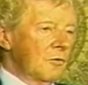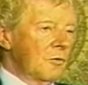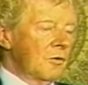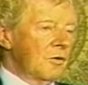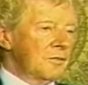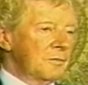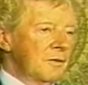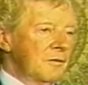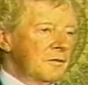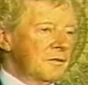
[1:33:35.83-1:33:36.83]
or
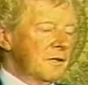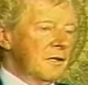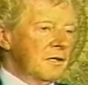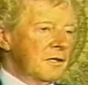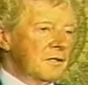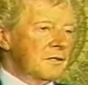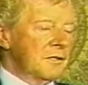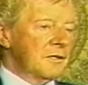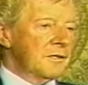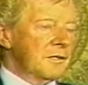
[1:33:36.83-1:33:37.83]
hospitals, clinics,
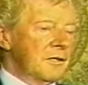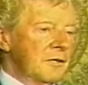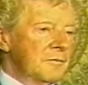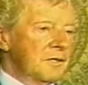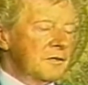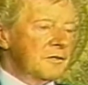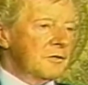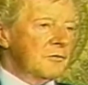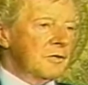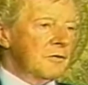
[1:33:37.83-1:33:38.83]
nursing homes,
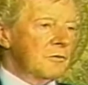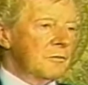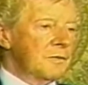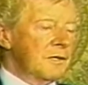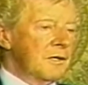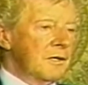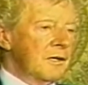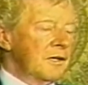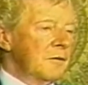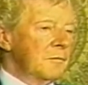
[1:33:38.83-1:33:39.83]
consulting rooms.
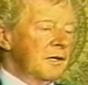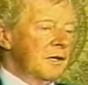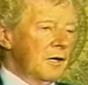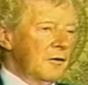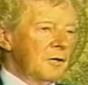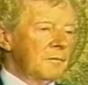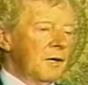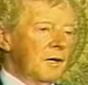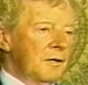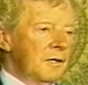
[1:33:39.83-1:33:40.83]
It can be carried
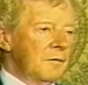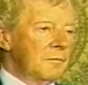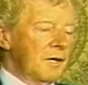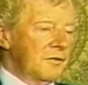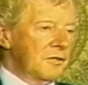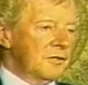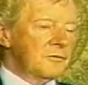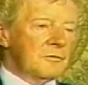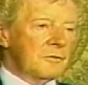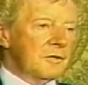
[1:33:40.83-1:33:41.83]
by the
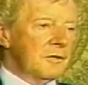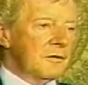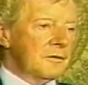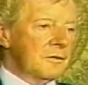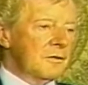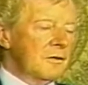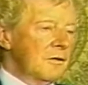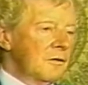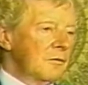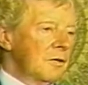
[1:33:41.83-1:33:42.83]
practitioner or the doctor
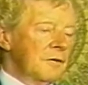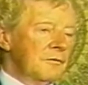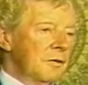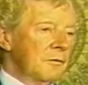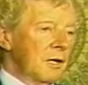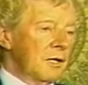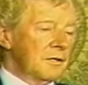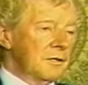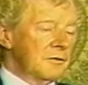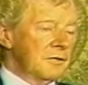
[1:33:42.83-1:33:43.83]
wherever he would like
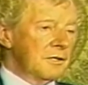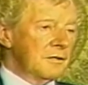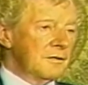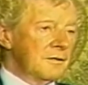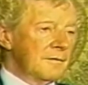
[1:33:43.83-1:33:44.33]
to use it.